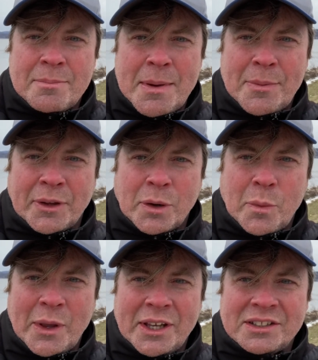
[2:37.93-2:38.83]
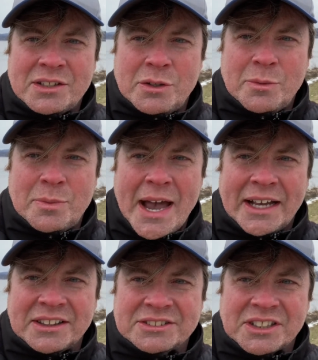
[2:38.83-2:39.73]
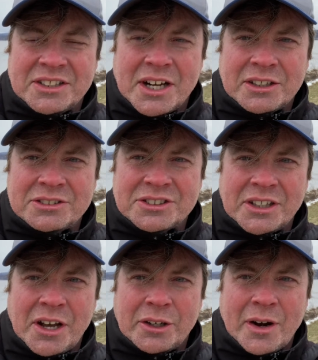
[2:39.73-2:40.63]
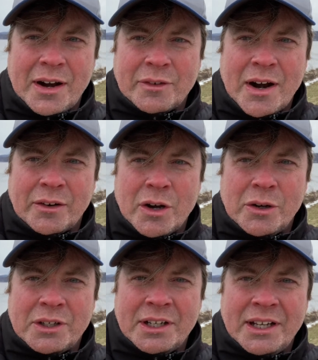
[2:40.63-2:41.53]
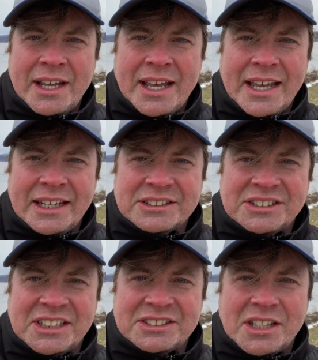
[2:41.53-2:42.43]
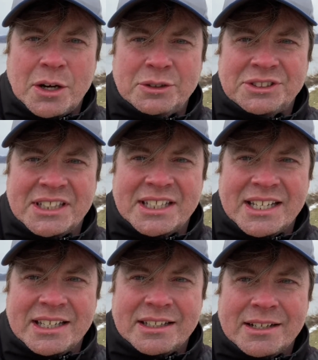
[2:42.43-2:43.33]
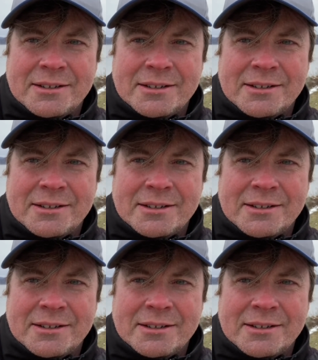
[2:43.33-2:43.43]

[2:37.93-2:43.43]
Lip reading: people that are willing to act as conductors on the Underground Railroad and assist those in need.